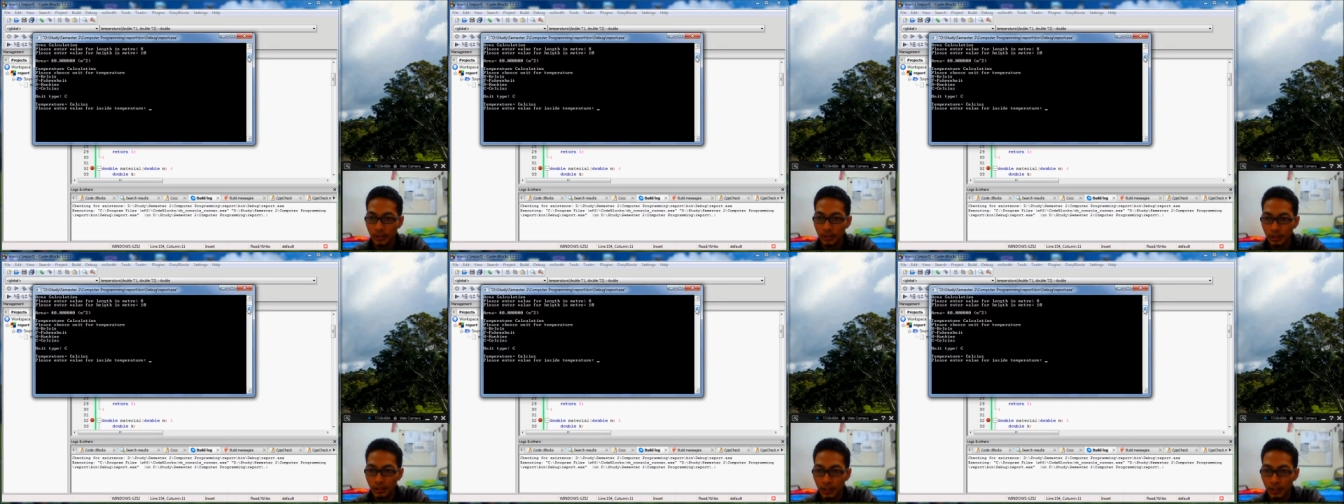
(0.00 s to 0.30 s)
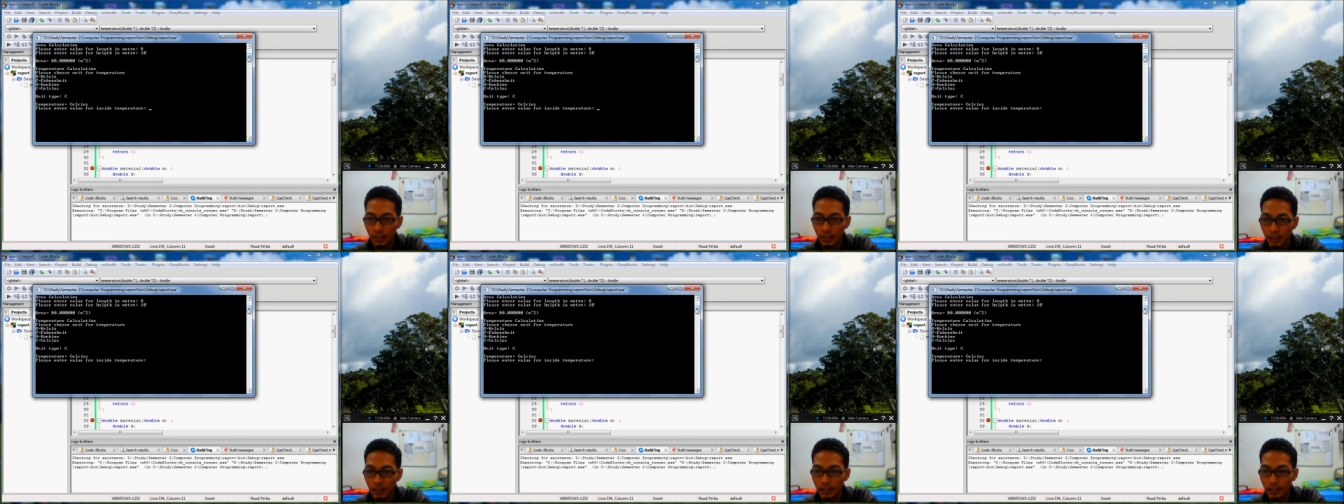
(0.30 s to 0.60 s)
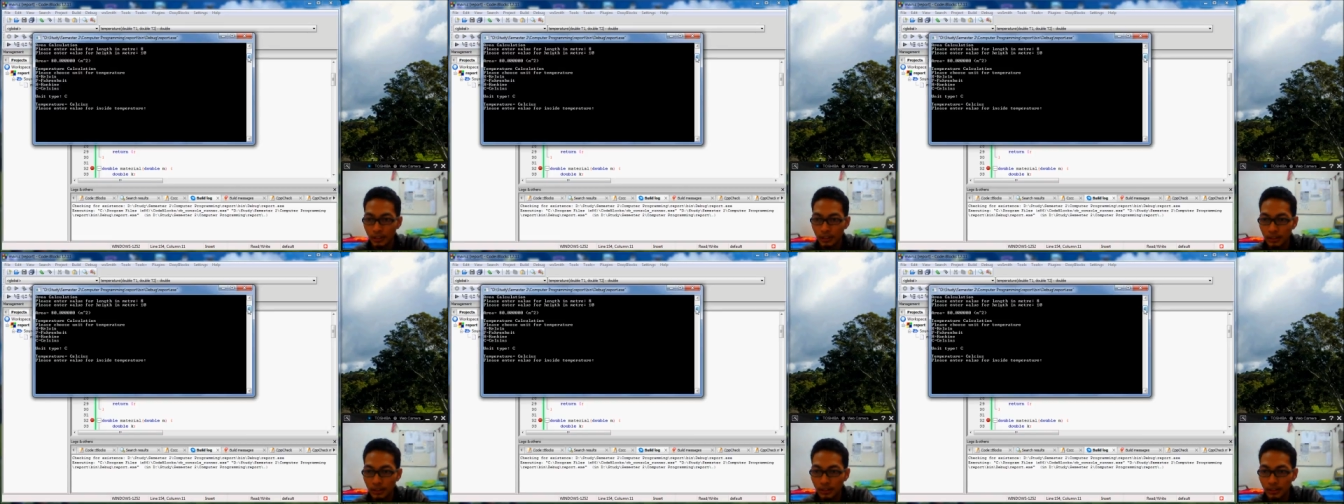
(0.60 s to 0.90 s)

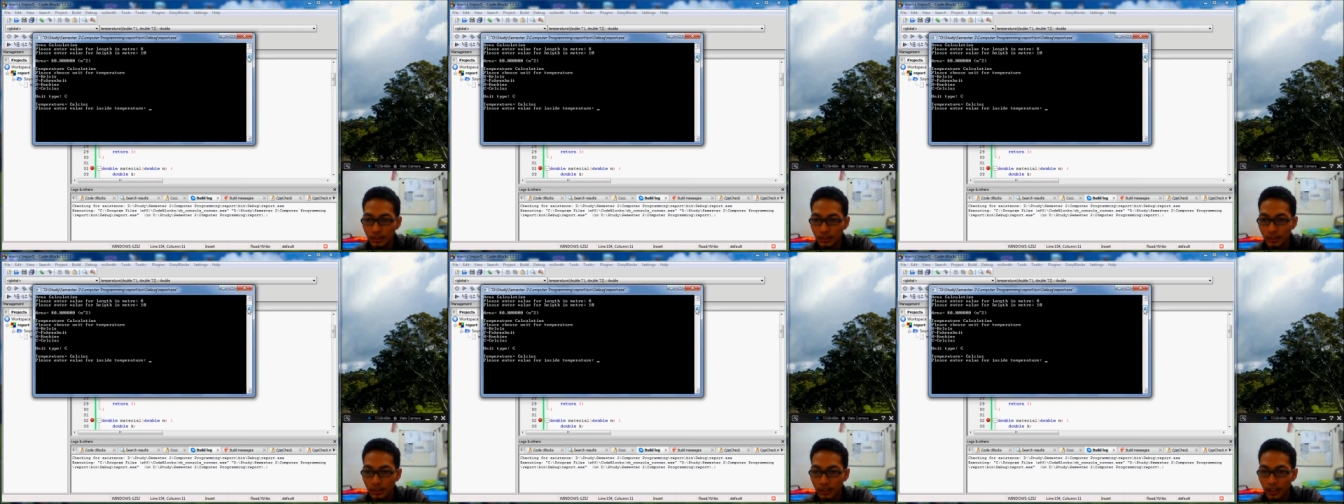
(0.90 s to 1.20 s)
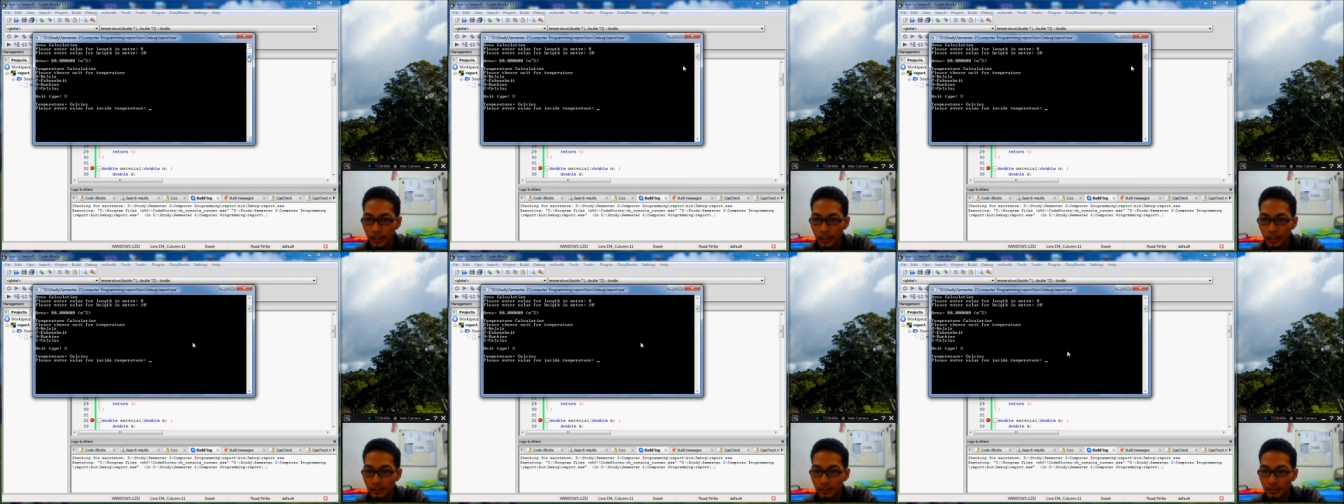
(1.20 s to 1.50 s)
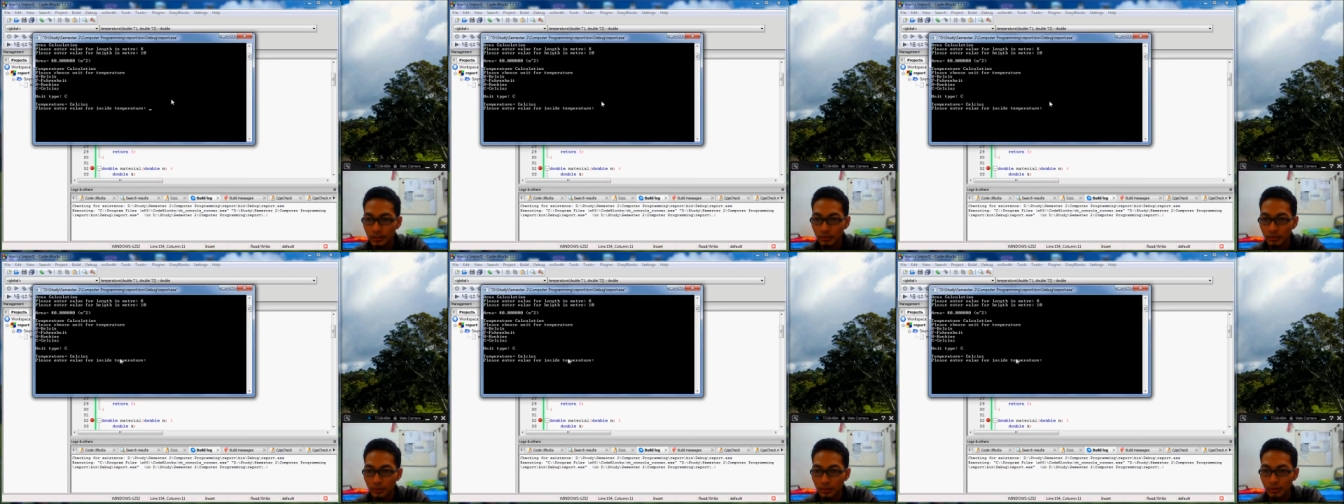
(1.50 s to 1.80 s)
Enter. Next
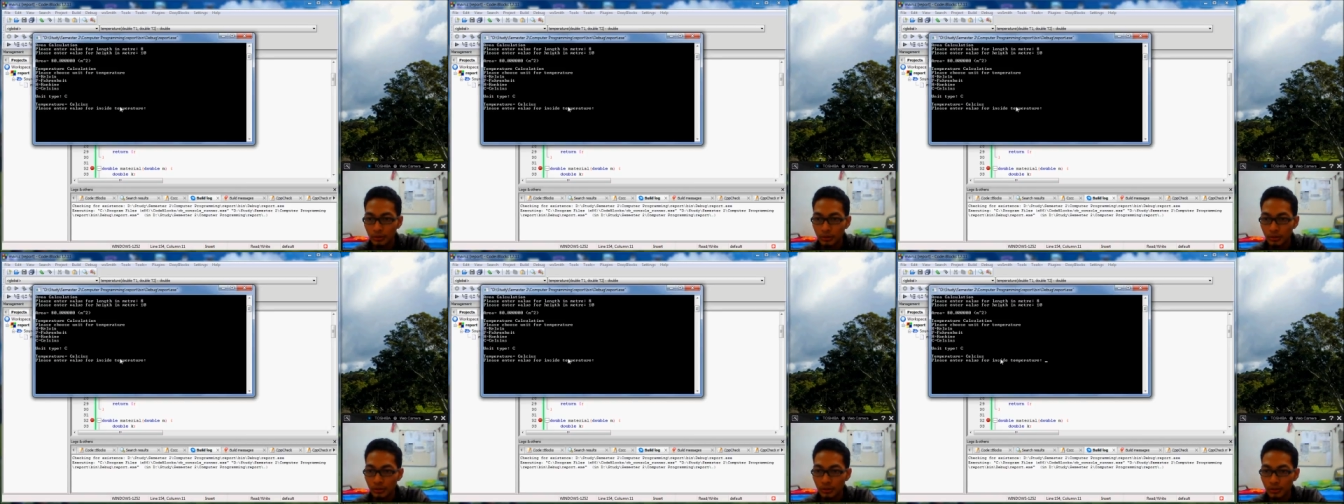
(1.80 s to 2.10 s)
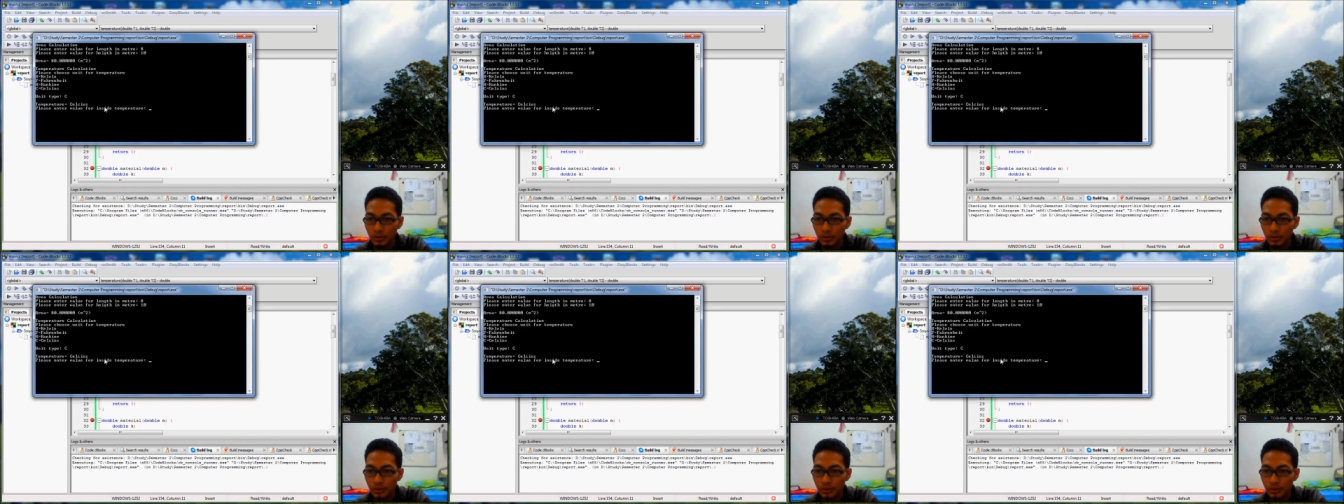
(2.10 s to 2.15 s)
we choose